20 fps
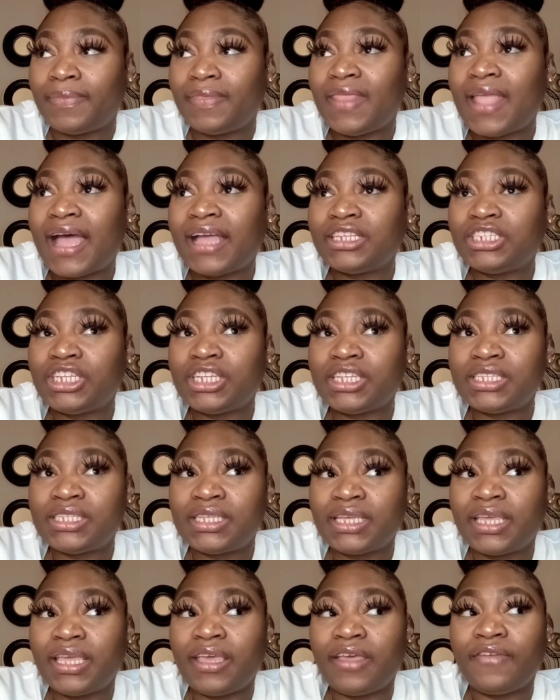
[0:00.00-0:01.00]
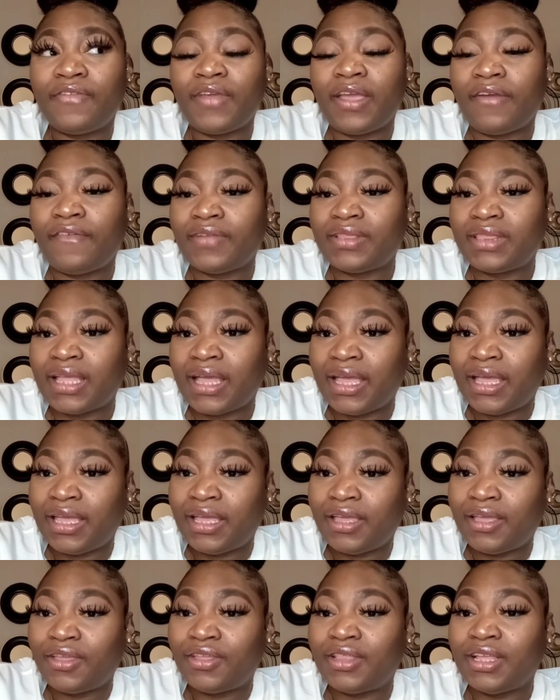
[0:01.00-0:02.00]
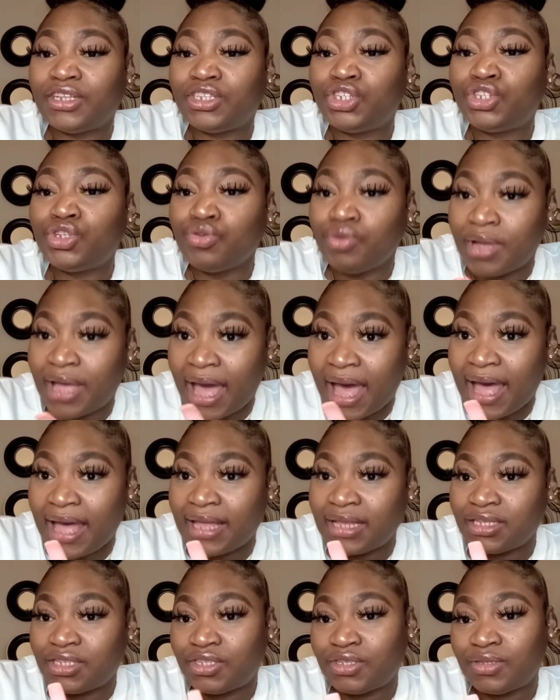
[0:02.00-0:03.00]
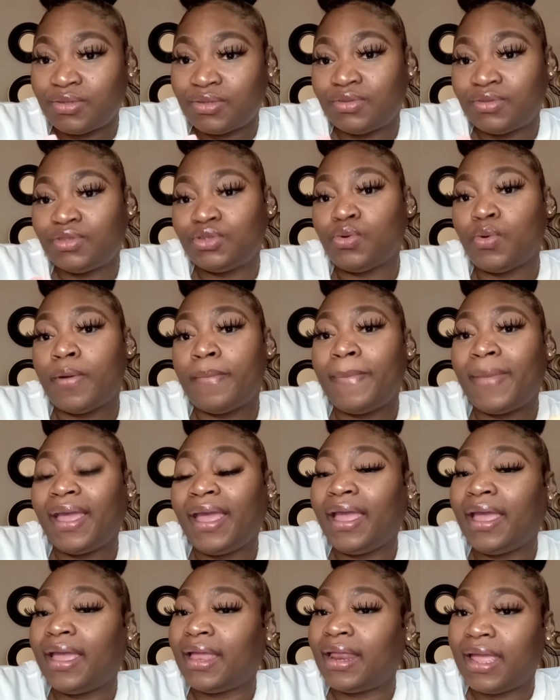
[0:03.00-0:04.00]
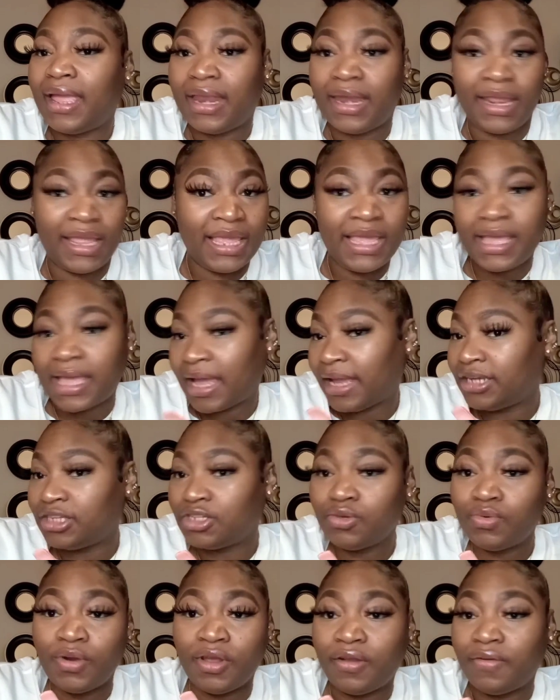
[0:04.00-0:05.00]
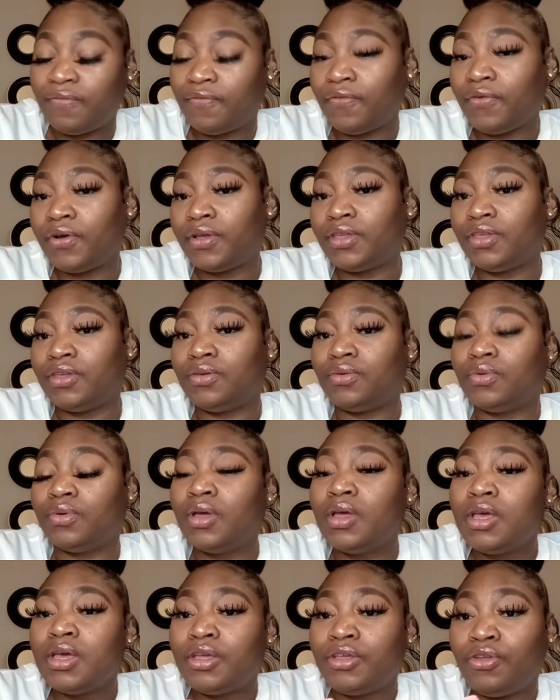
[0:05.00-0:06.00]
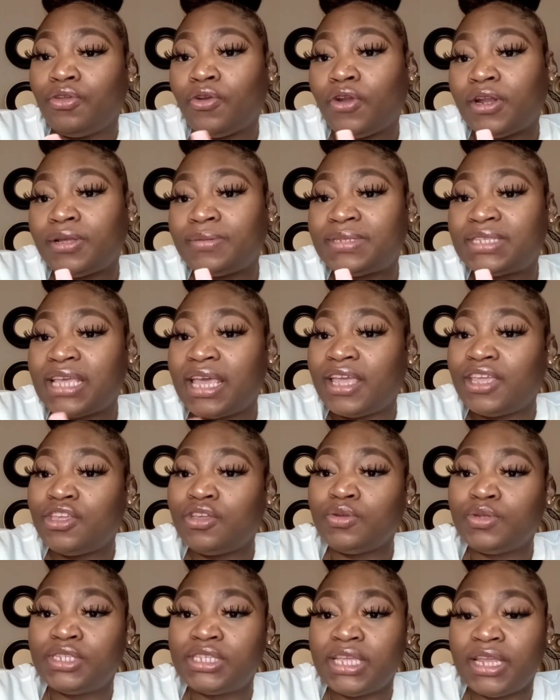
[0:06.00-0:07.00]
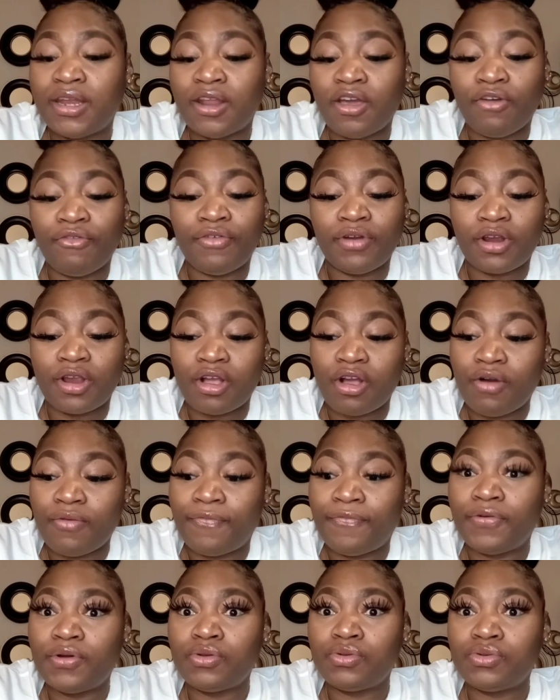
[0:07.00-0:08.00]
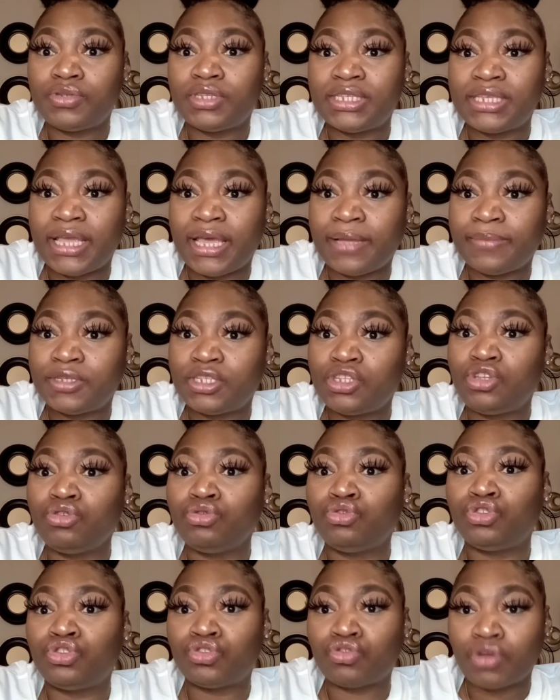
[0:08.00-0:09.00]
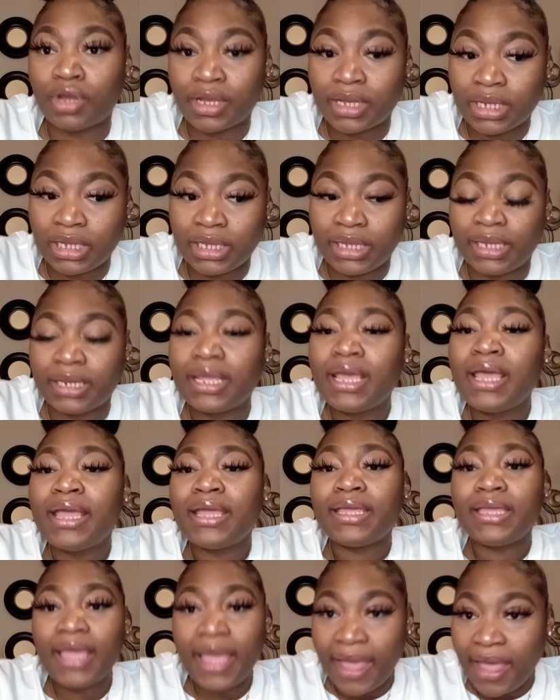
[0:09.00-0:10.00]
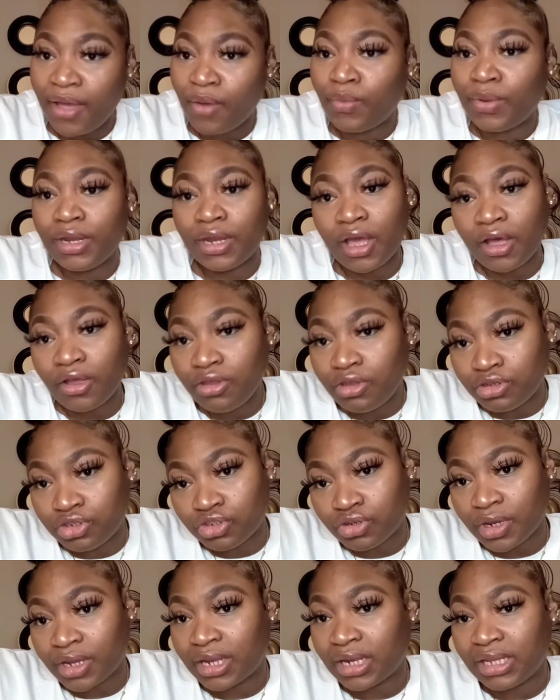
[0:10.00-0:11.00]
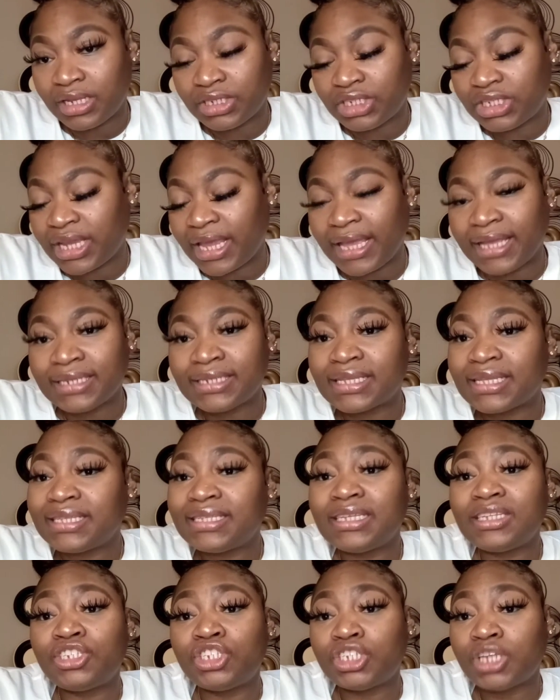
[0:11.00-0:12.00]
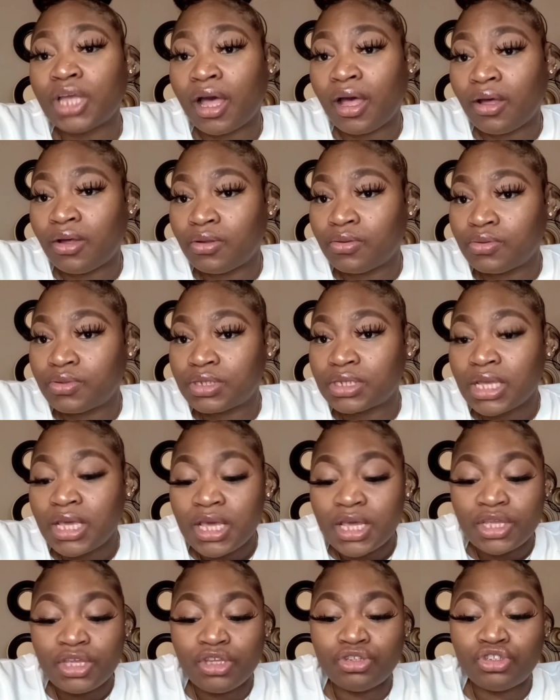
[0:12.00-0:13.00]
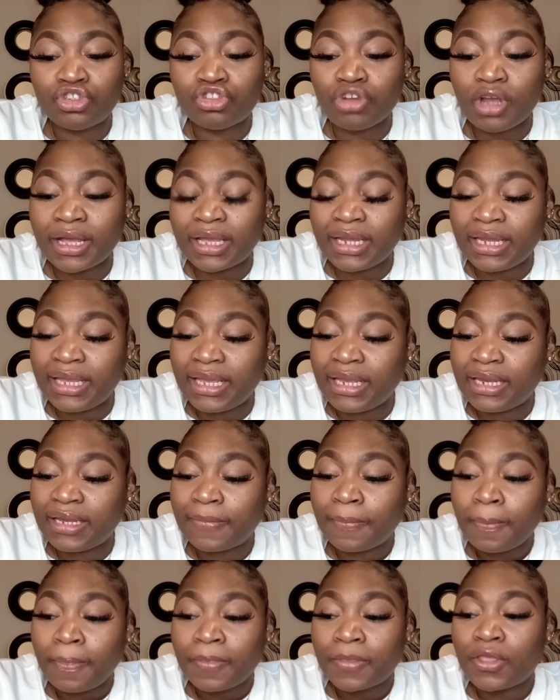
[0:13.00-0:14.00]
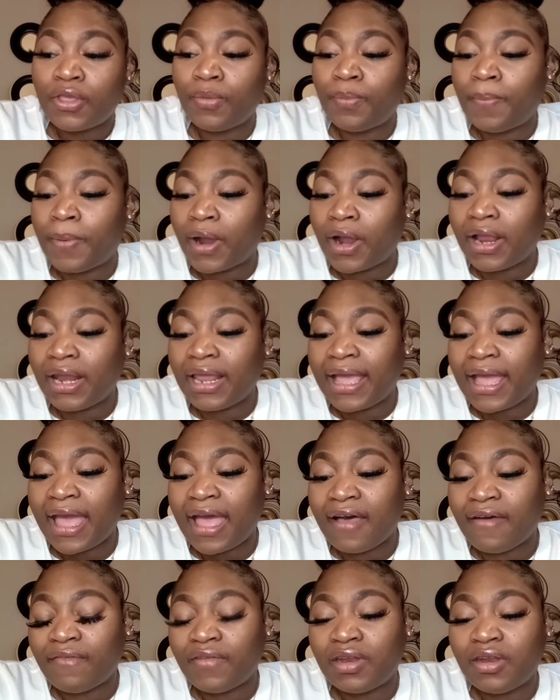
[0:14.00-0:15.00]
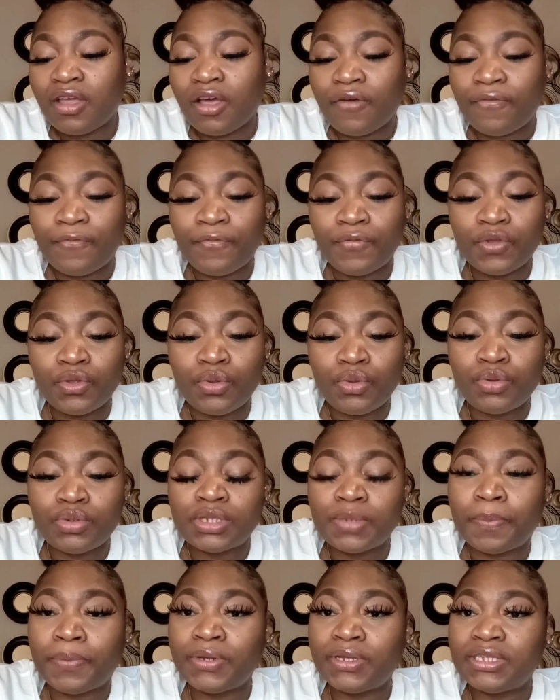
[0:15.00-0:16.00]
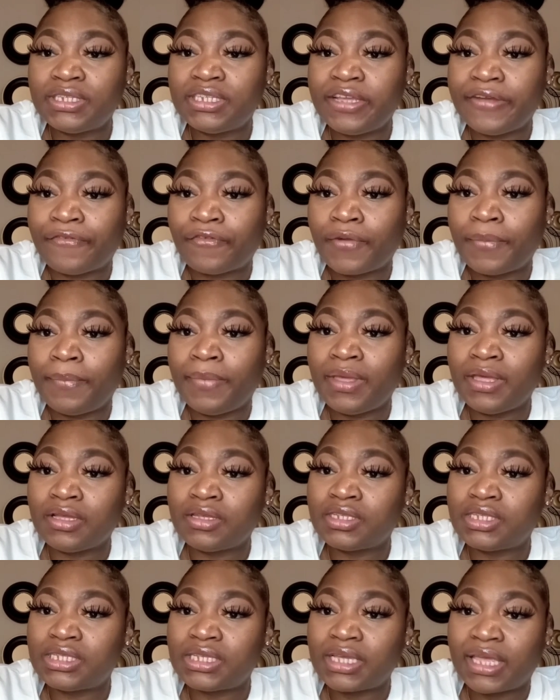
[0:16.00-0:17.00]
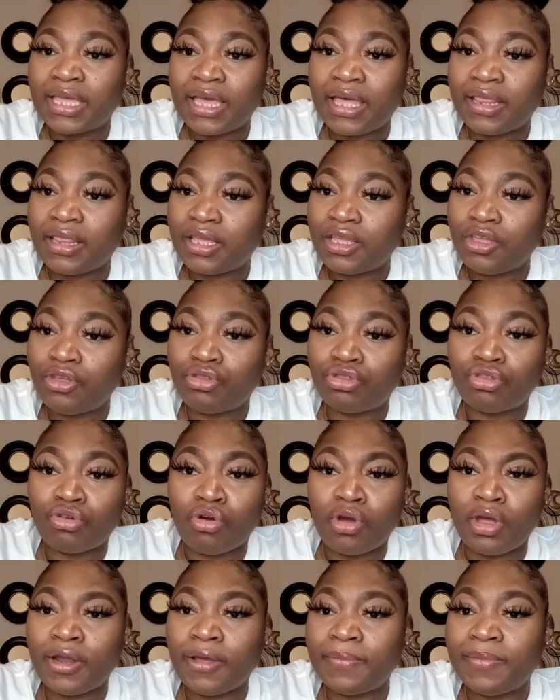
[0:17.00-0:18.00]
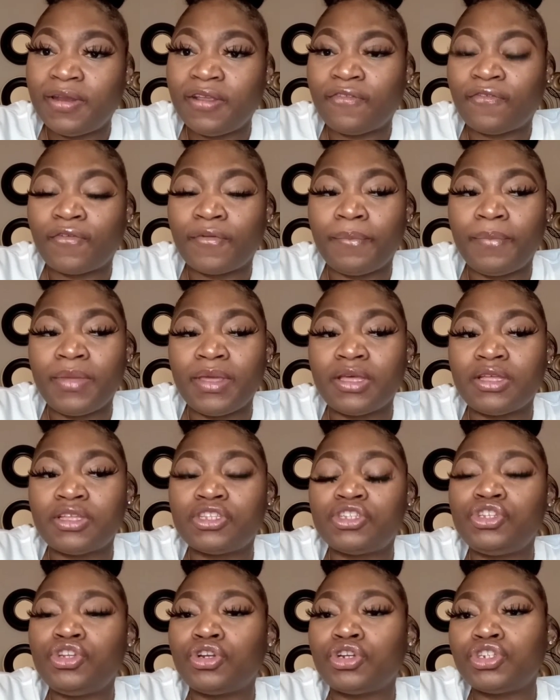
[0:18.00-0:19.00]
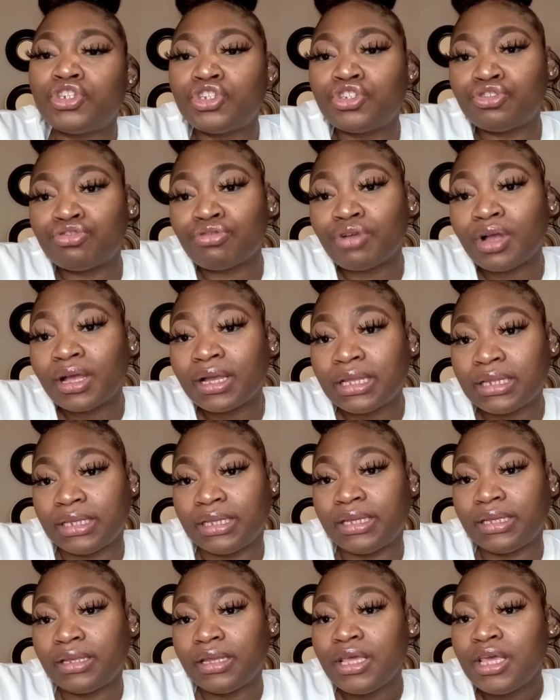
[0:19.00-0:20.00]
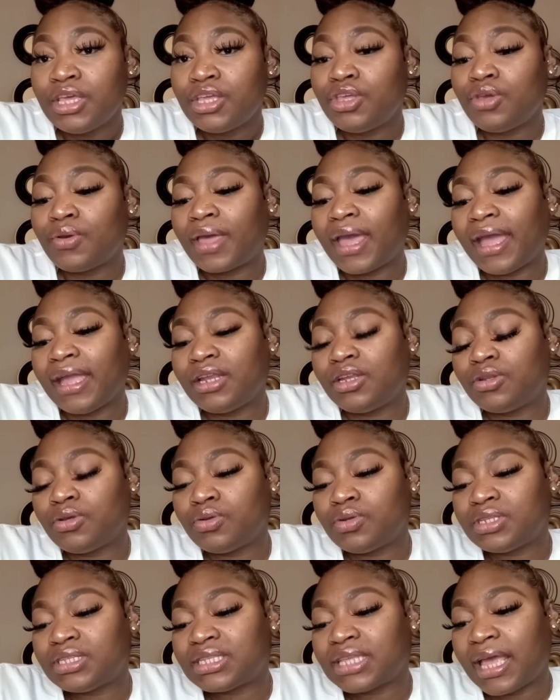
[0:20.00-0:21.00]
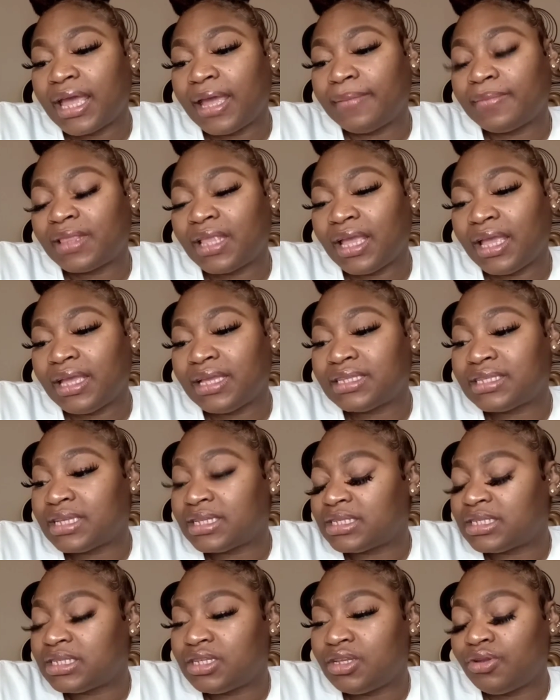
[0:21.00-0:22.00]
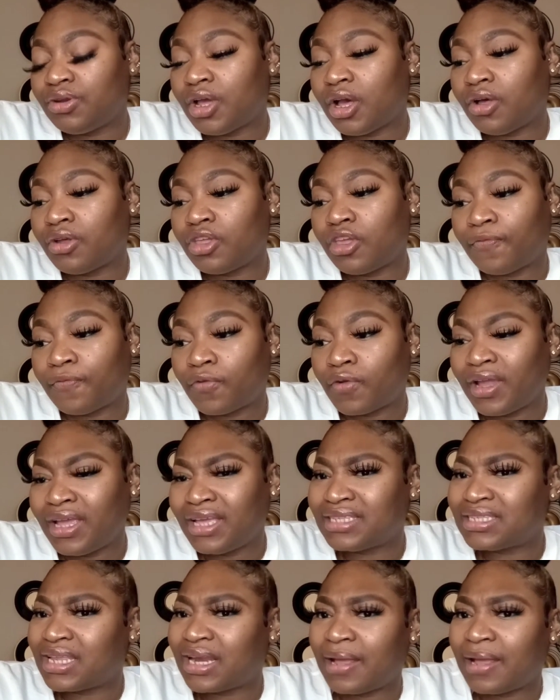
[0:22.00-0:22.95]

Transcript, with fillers: not just to give everything that you got to a man and he can't do nothing for you. You know what I'm saying? You sitting over there on food stamps, you struggling. Yeah, we know you are struggling, Jazz, because it shows. You struggling, you barely have enough food to put different meals together, you throwing up different meals, you're struggling. You can't do the same things as, you know, your friends.